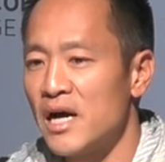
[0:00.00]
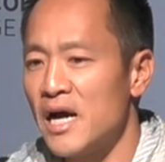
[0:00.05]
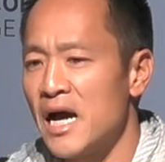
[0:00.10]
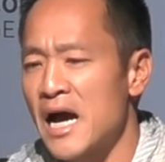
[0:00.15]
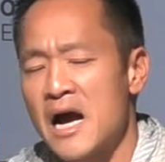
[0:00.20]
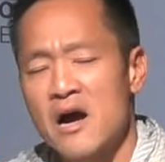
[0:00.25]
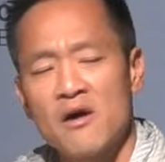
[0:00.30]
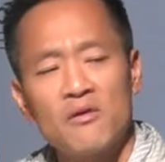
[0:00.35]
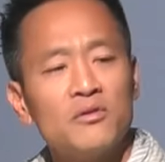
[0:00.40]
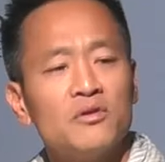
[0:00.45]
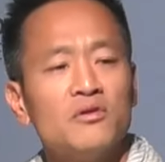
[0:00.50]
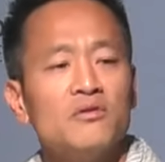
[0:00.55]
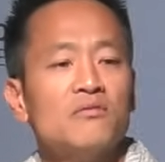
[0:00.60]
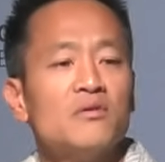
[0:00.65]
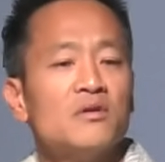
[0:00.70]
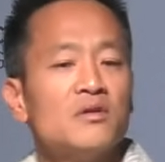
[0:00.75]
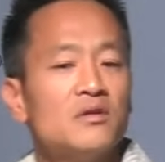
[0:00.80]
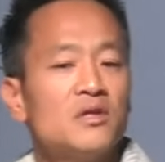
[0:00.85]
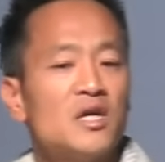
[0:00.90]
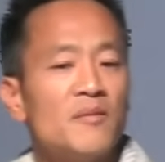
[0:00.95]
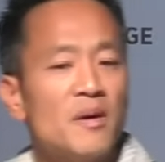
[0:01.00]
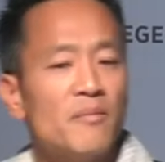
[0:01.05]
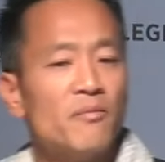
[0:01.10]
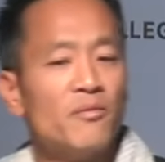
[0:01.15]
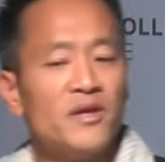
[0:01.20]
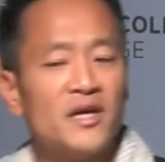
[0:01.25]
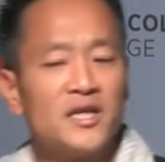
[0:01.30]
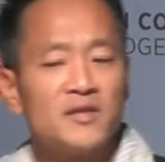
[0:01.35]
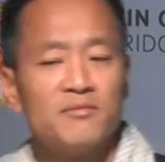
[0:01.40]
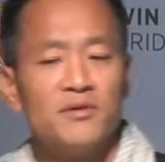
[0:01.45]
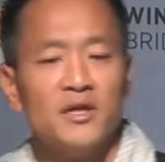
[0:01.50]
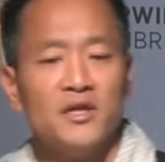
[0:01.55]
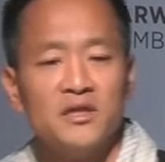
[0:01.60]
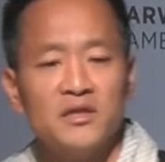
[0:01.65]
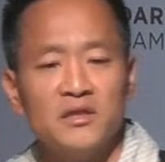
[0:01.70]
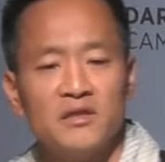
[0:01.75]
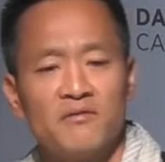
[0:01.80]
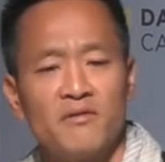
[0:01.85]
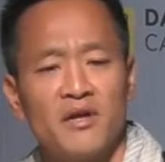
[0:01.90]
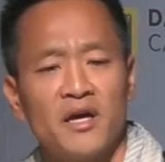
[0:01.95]
how you would come up with
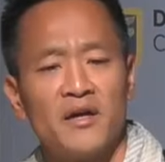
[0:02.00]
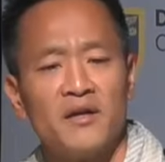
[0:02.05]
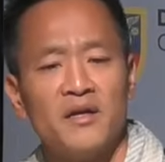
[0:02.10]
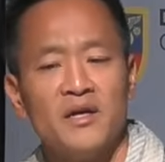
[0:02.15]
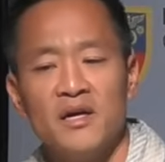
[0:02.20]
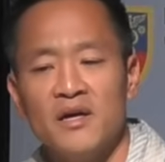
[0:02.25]
explanations for that.